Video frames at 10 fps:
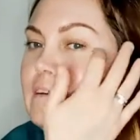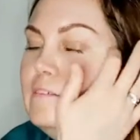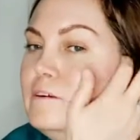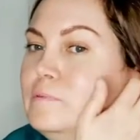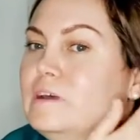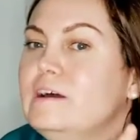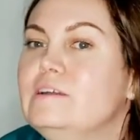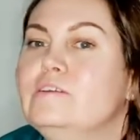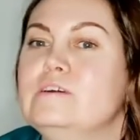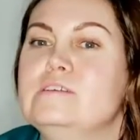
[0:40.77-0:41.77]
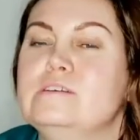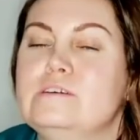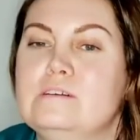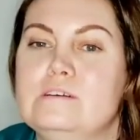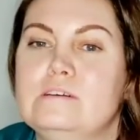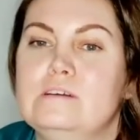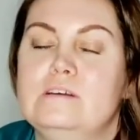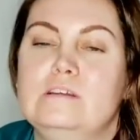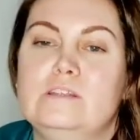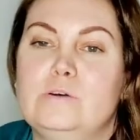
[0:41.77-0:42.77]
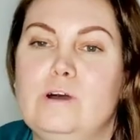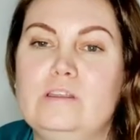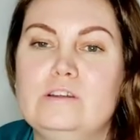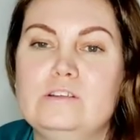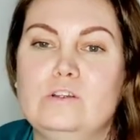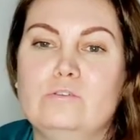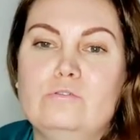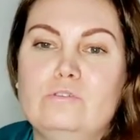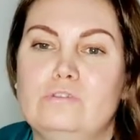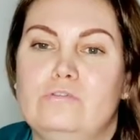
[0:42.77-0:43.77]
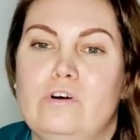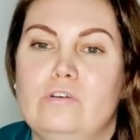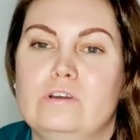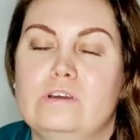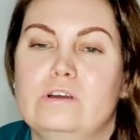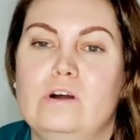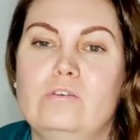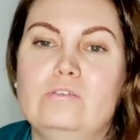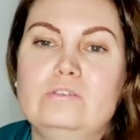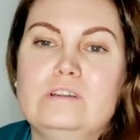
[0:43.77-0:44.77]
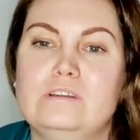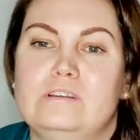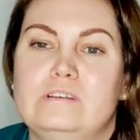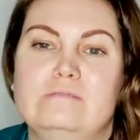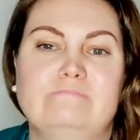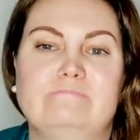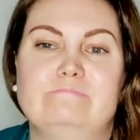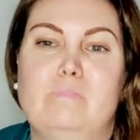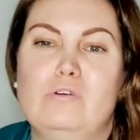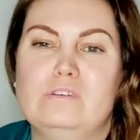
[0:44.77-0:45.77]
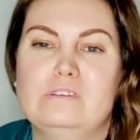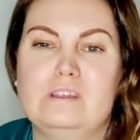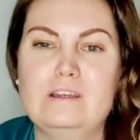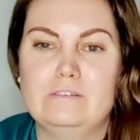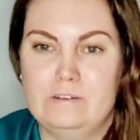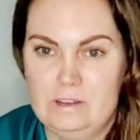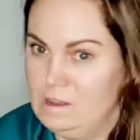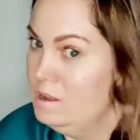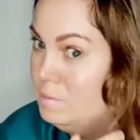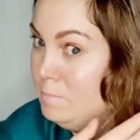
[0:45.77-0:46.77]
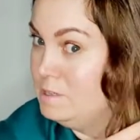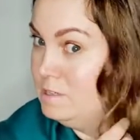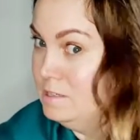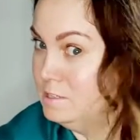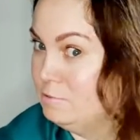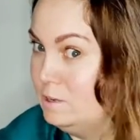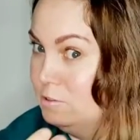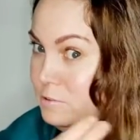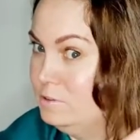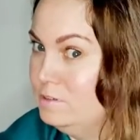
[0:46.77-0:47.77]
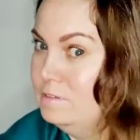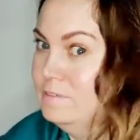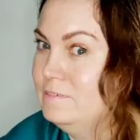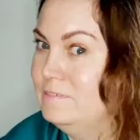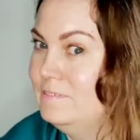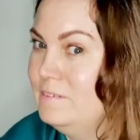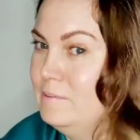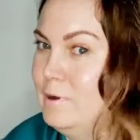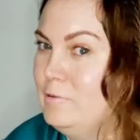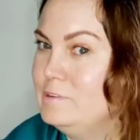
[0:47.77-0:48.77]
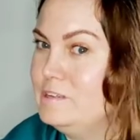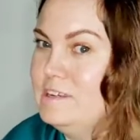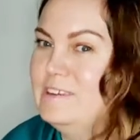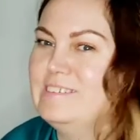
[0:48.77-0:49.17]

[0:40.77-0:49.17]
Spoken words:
from the hairdresser. The weather is not good, foggy, cold and moist and everything. But it feels quite good, bouncy.